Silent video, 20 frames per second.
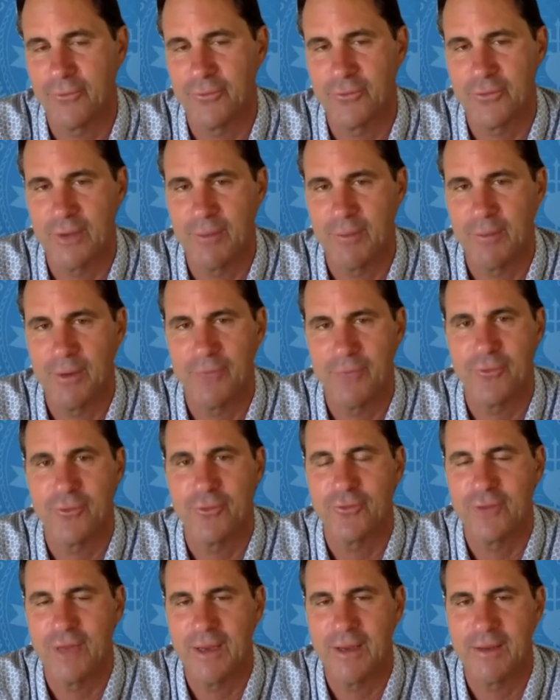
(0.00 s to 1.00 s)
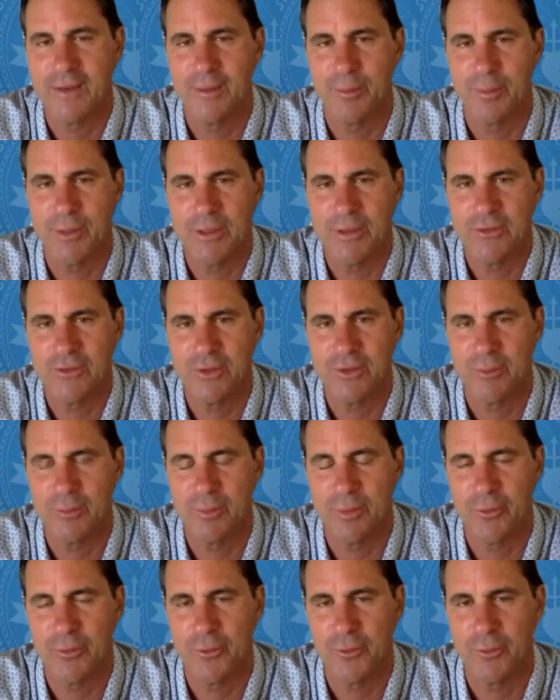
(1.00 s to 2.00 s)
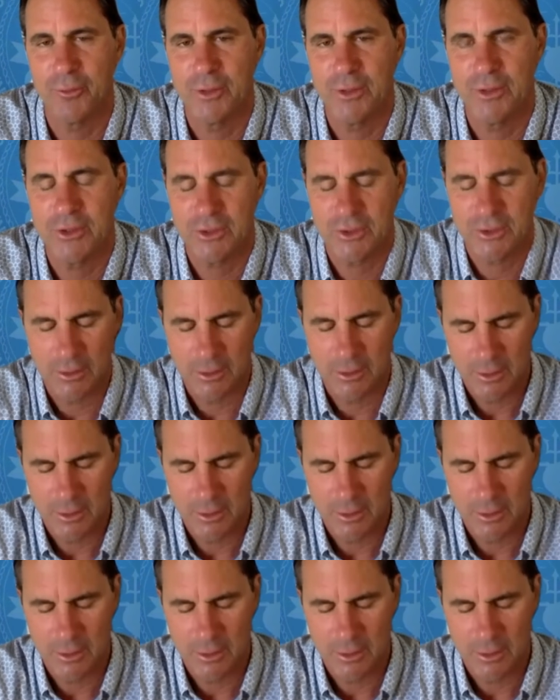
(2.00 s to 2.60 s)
my first day at the beach in Imperial Beach.